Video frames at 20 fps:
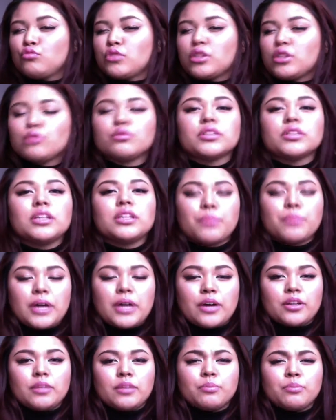really
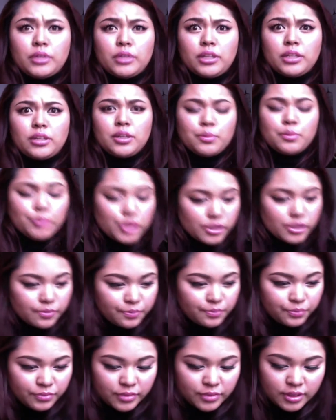pouty, pretty lips.
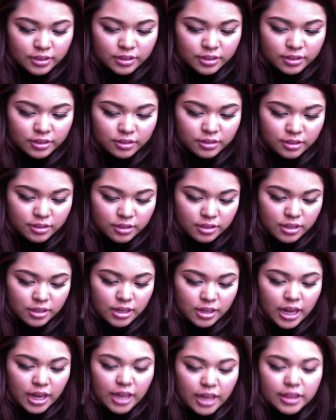
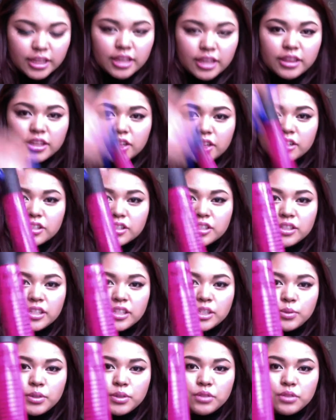And then there's this one